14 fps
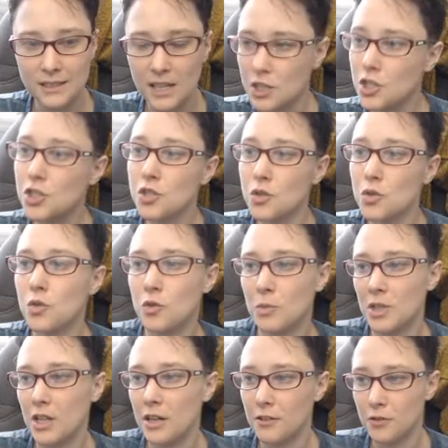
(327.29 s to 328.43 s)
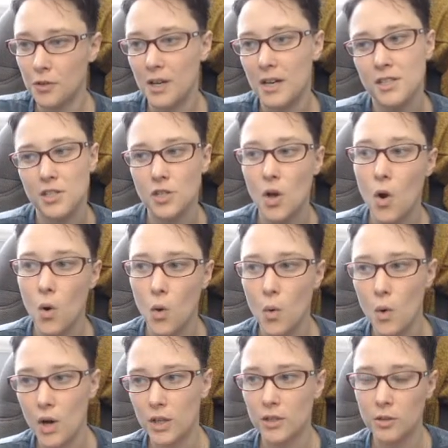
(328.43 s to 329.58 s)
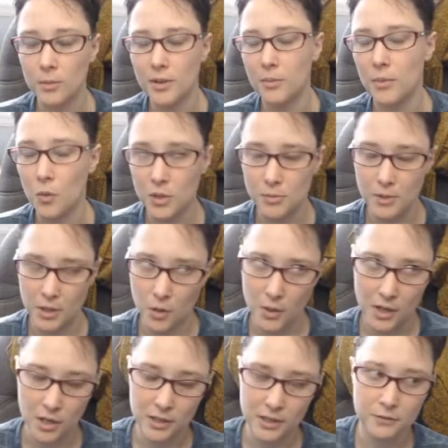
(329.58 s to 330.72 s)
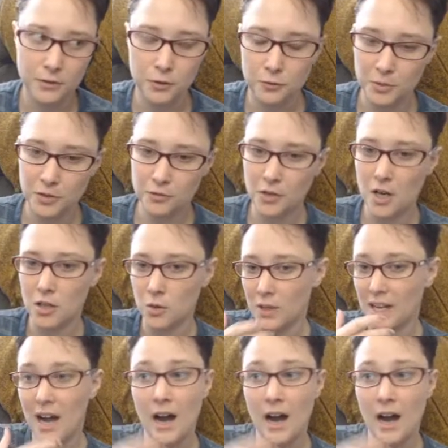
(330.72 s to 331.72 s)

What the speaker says: assume a lot of you guys know a little bit about what's been going on if you've been following.